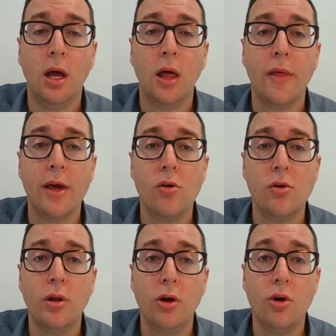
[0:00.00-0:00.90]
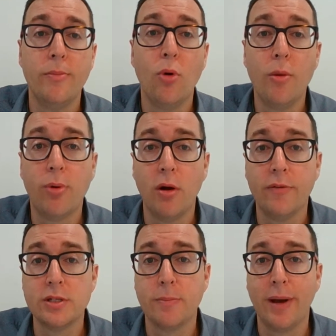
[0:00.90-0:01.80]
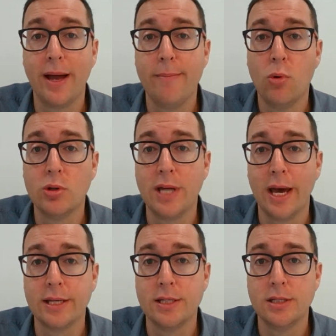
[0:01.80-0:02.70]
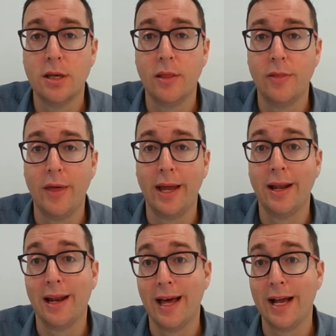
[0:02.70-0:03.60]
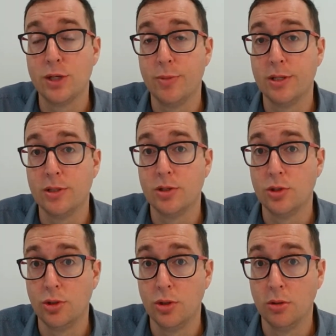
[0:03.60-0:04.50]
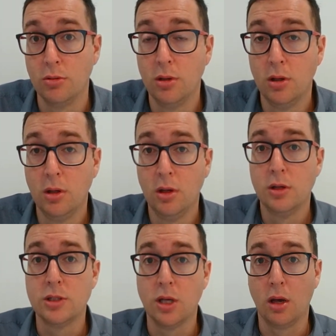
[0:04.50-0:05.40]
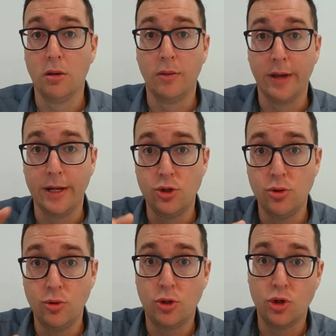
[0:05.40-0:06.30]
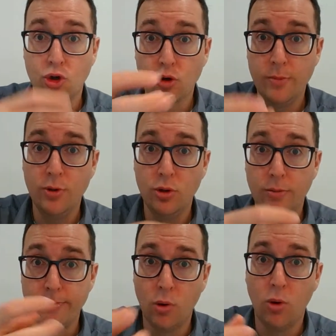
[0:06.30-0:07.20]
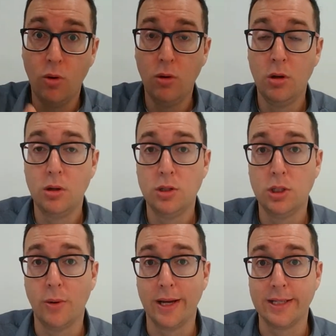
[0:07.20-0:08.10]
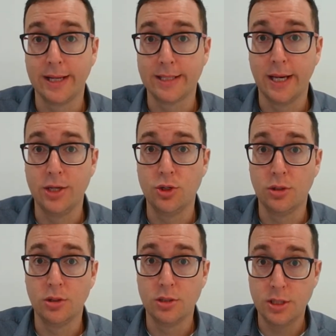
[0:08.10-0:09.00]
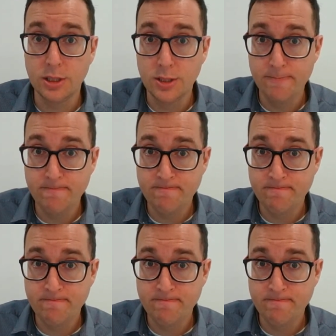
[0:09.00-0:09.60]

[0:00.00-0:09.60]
They earn more profits and pay more taxes than large businesses do. So they do contribute more to our taxation system,